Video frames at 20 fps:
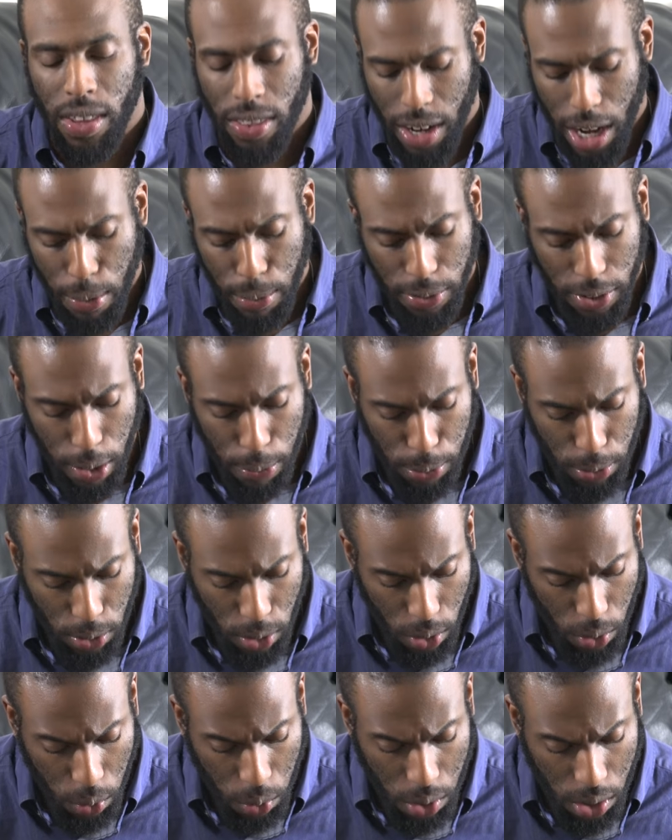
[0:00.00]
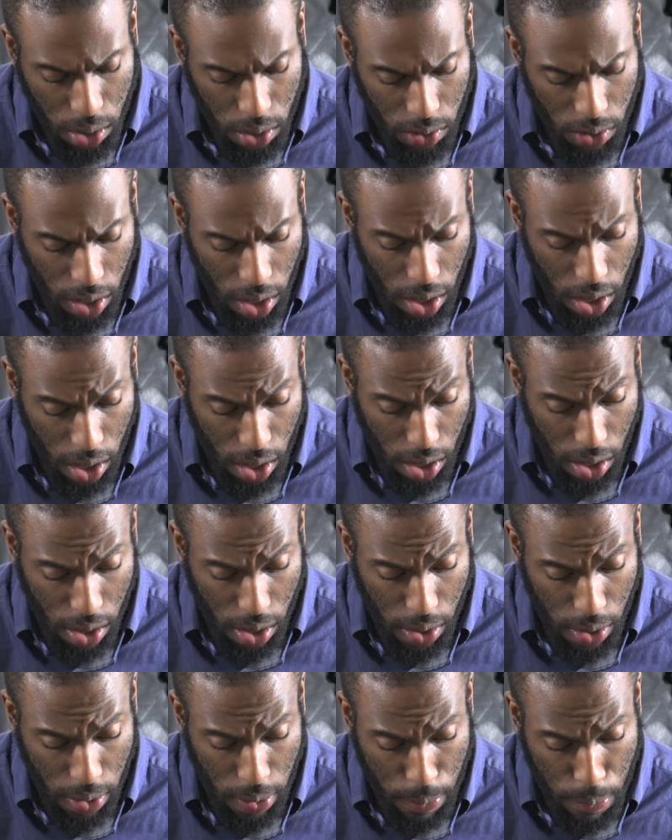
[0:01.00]
The name of this episode was
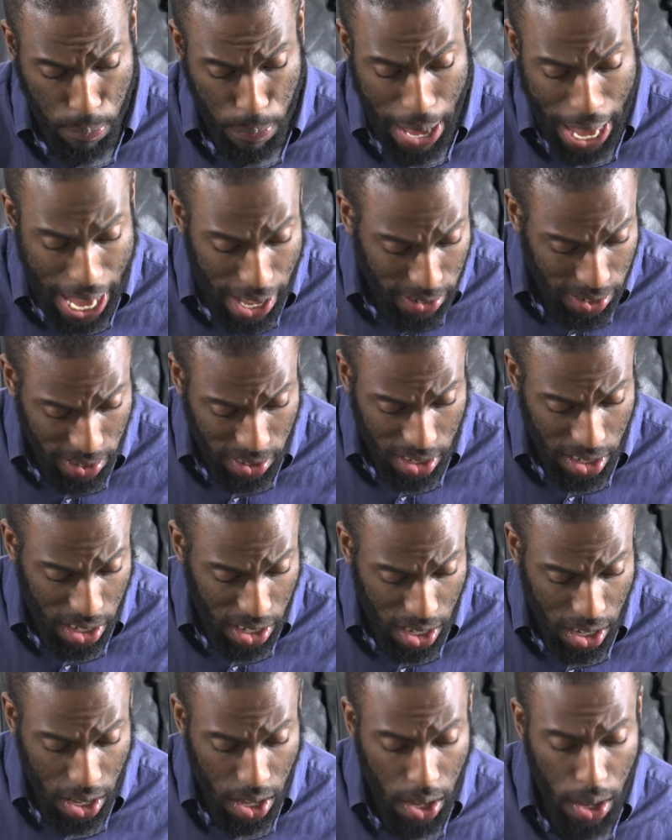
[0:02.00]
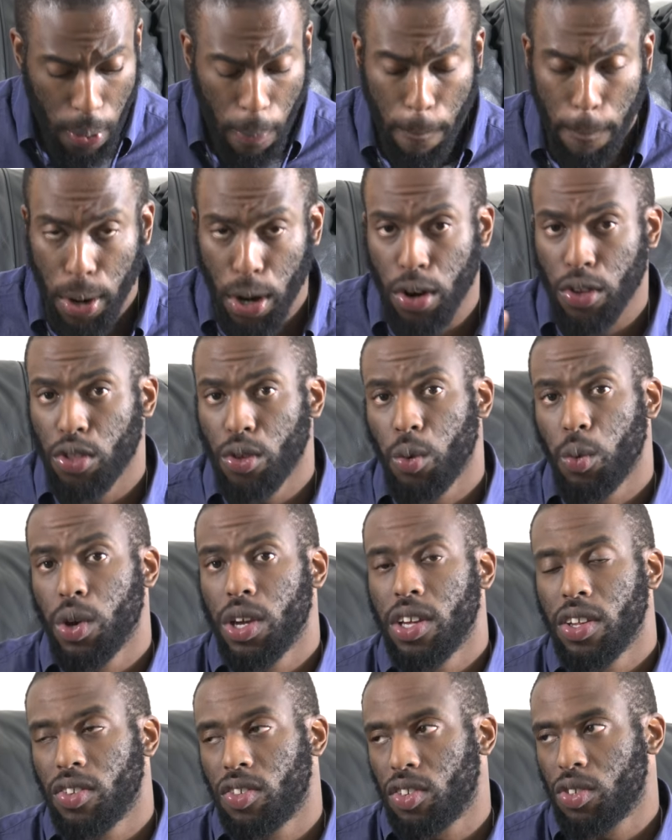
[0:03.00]
Mad City, Burn the
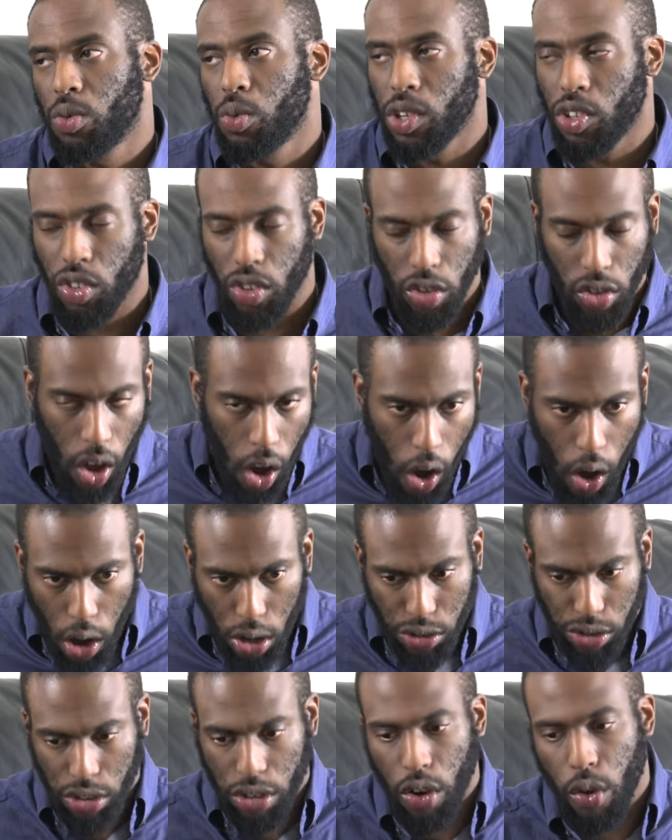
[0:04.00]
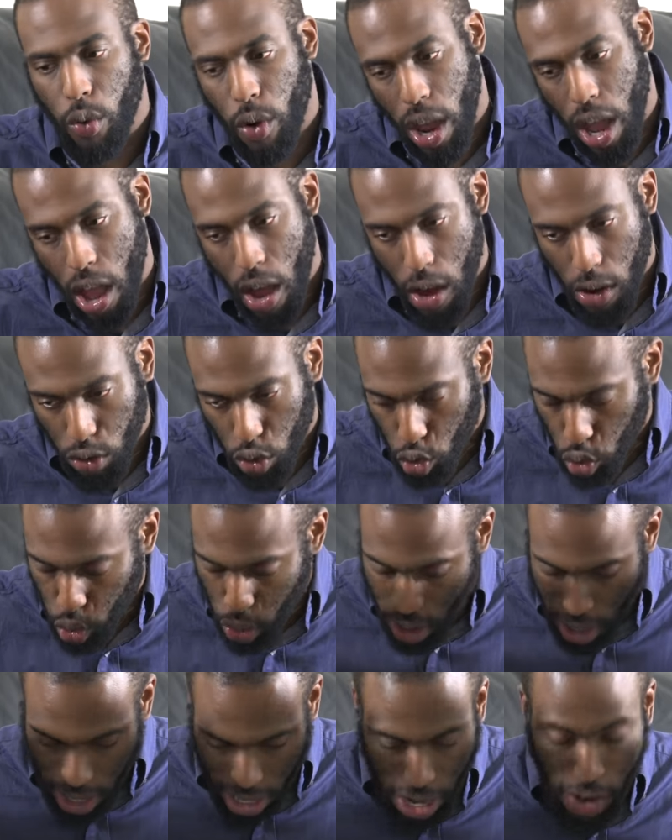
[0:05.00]
Witch, which is all centered around
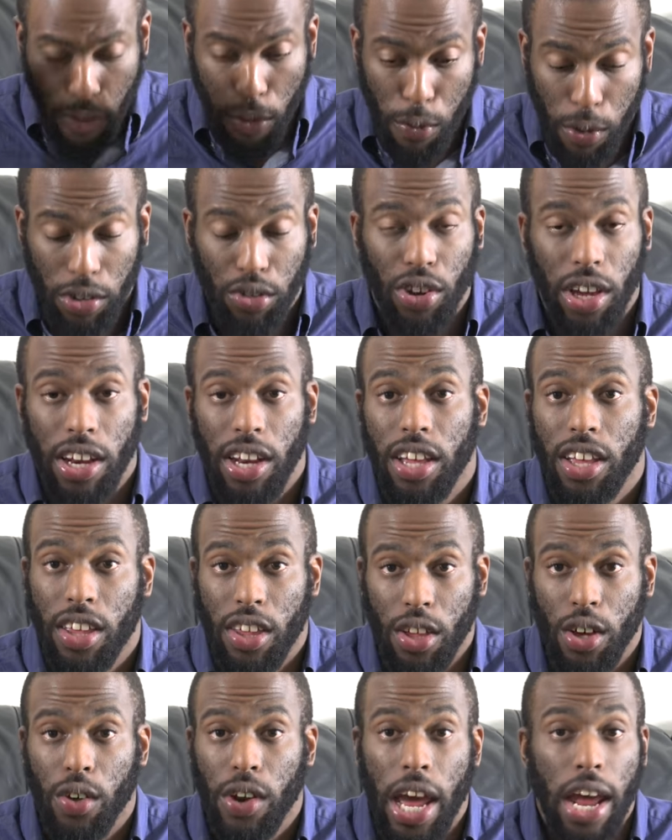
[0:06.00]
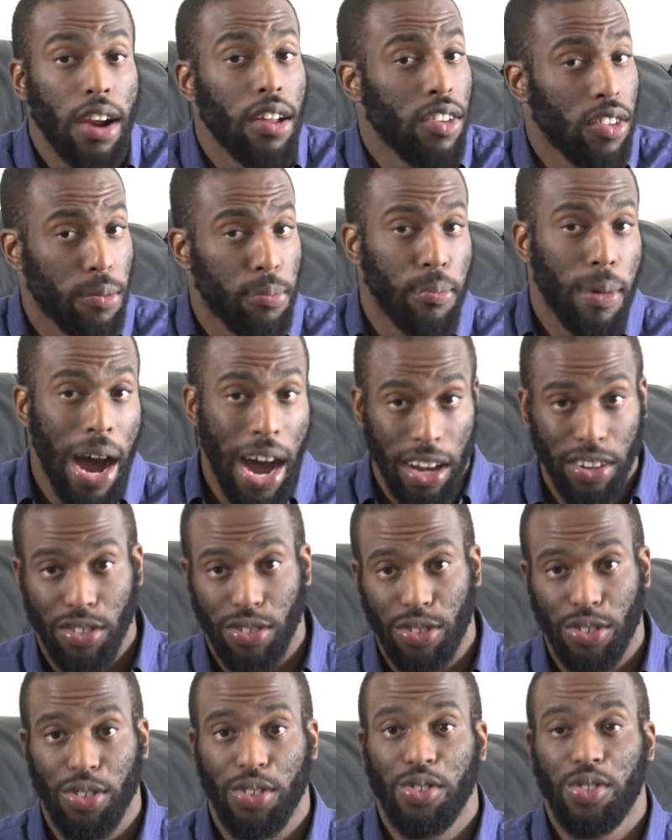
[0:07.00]
everyone trying to kill not only the
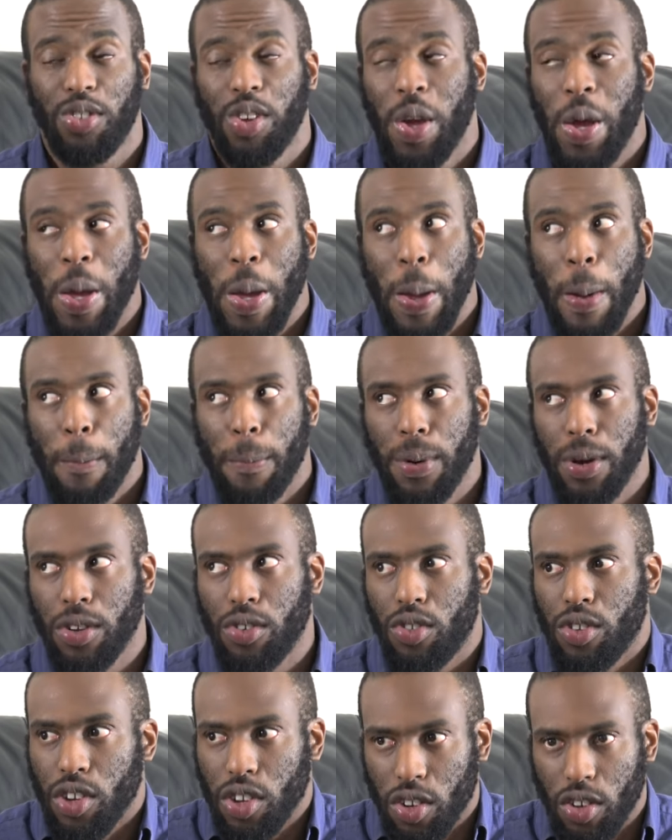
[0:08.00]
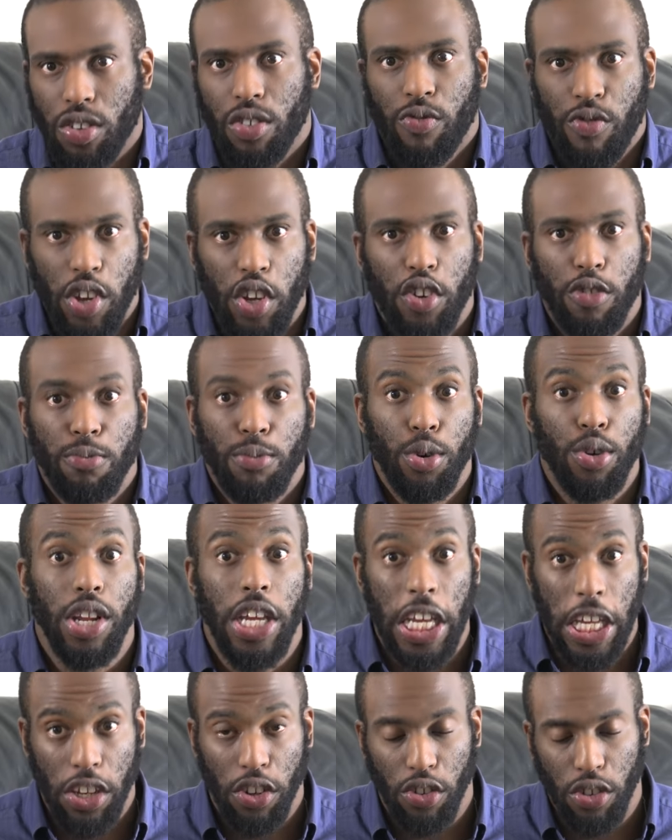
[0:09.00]
monsters, but just Fish
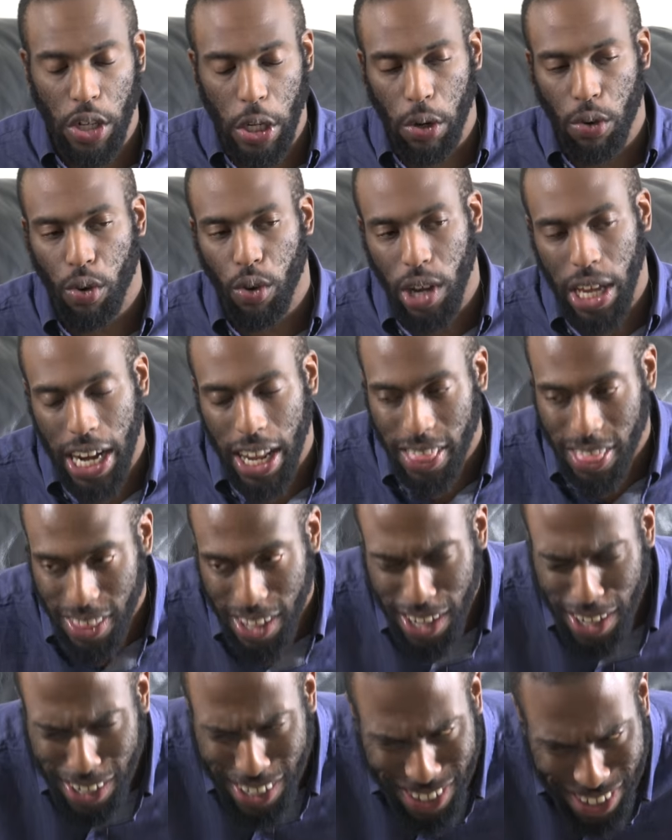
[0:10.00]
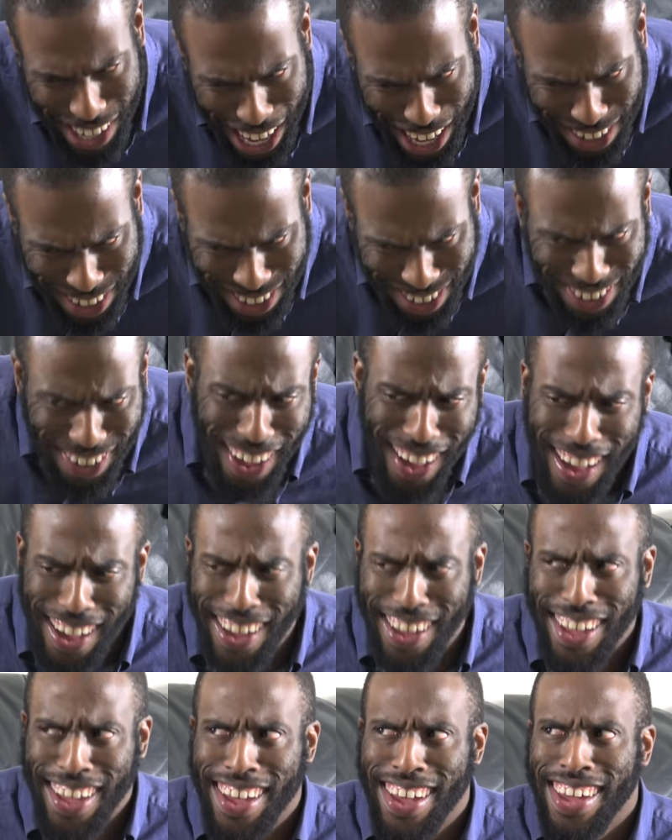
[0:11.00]
Mooney in general. And the thing is, I'll
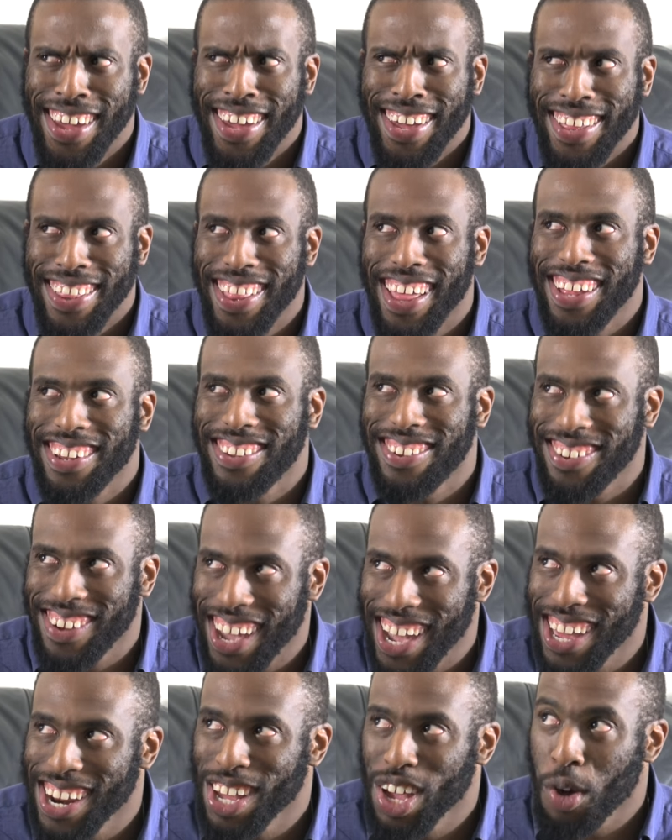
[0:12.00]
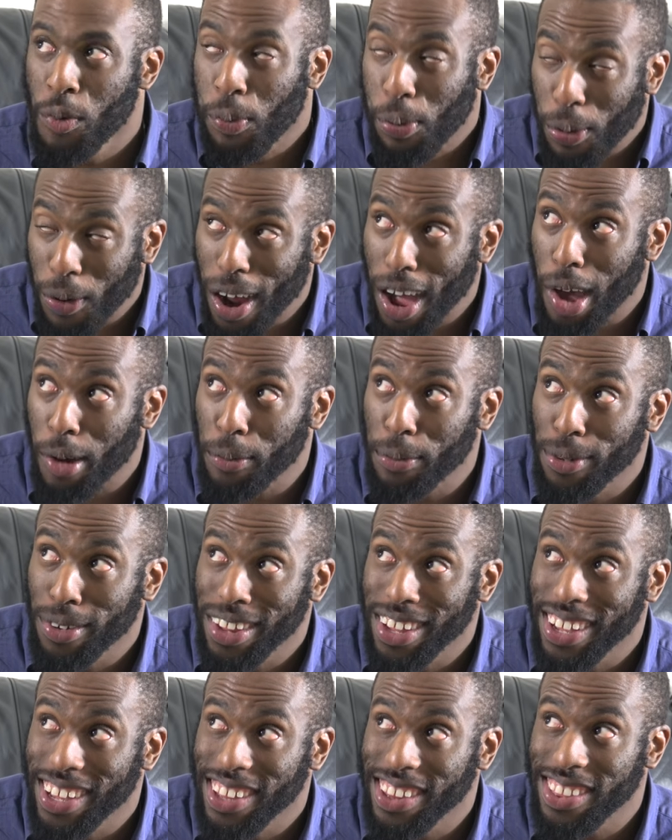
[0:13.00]
say that Jada
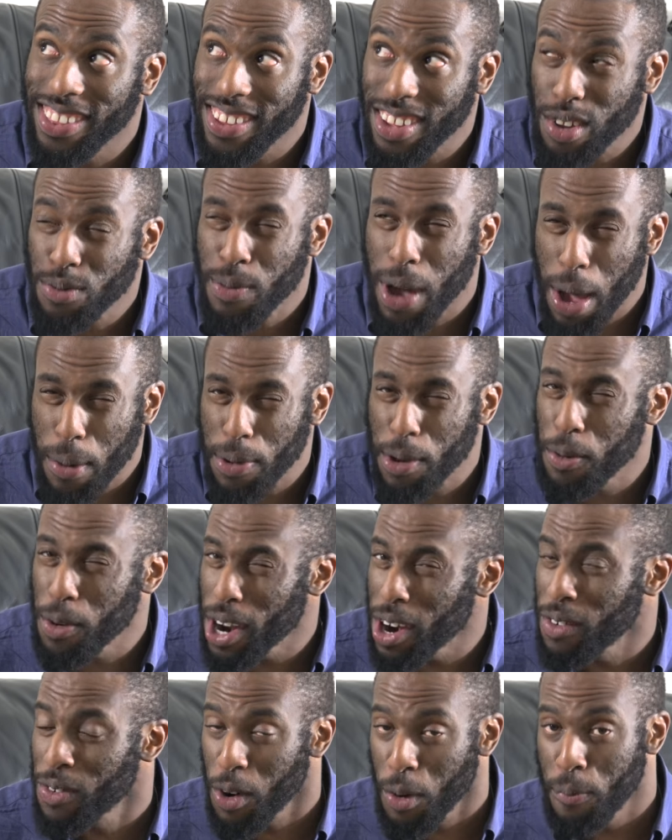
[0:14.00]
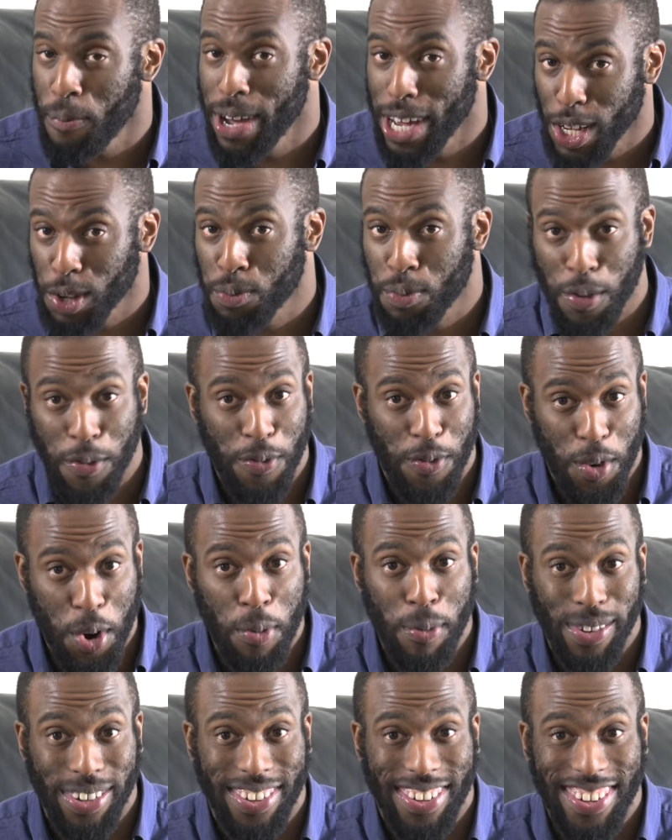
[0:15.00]
probably, this might be one of her best
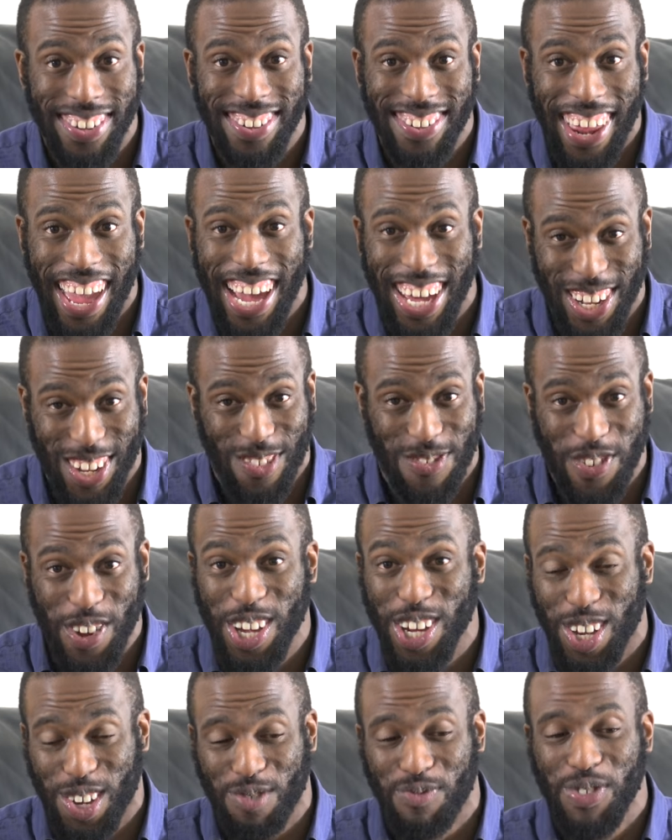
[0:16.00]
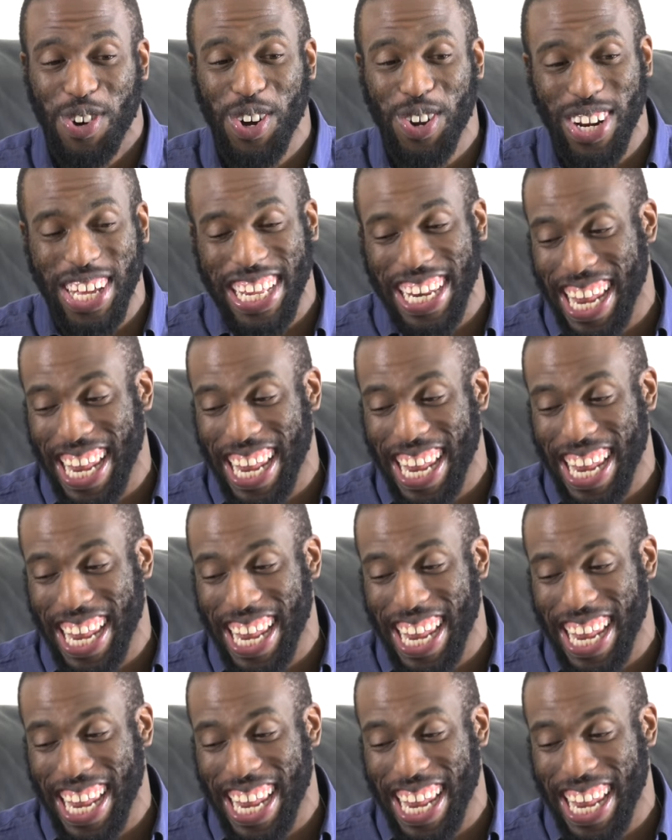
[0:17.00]
performances as Fish Mooney.